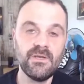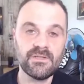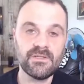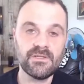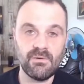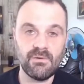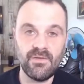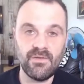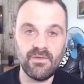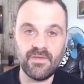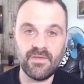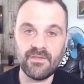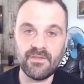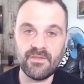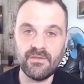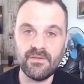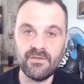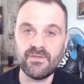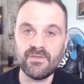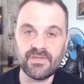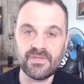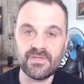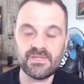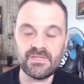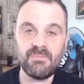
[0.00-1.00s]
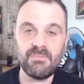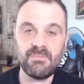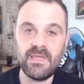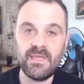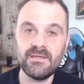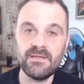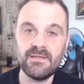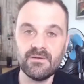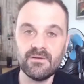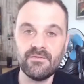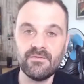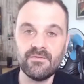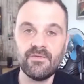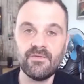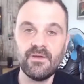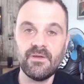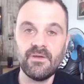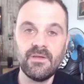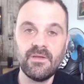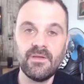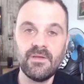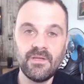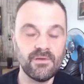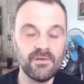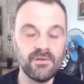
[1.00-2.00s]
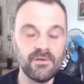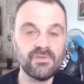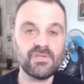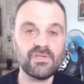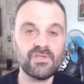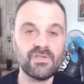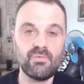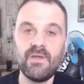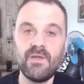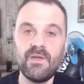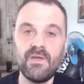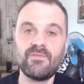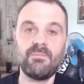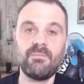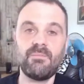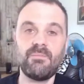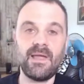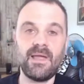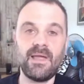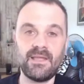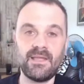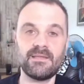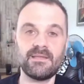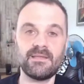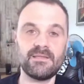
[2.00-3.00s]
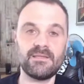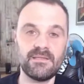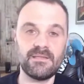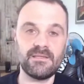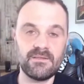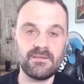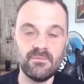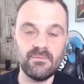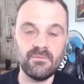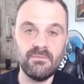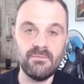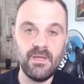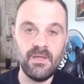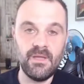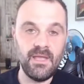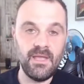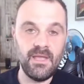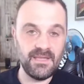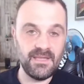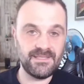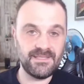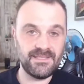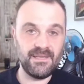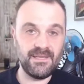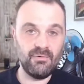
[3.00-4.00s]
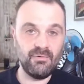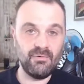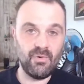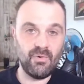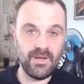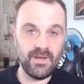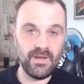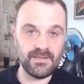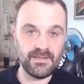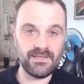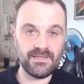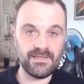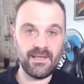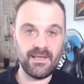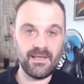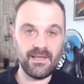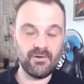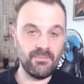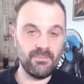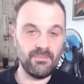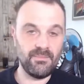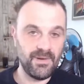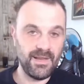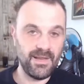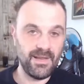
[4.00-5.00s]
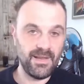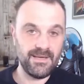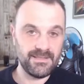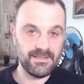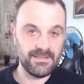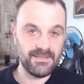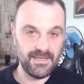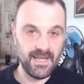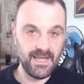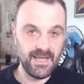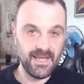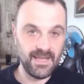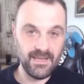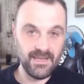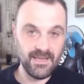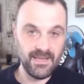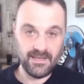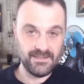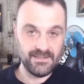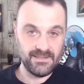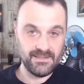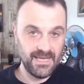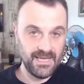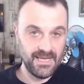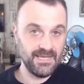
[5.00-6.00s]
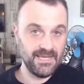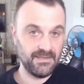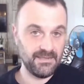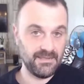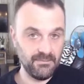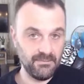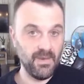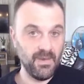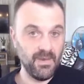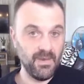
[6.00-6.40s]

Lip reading: So I think that the speed of, SWIFT banking system, it's still quicker to get on a plane today and take the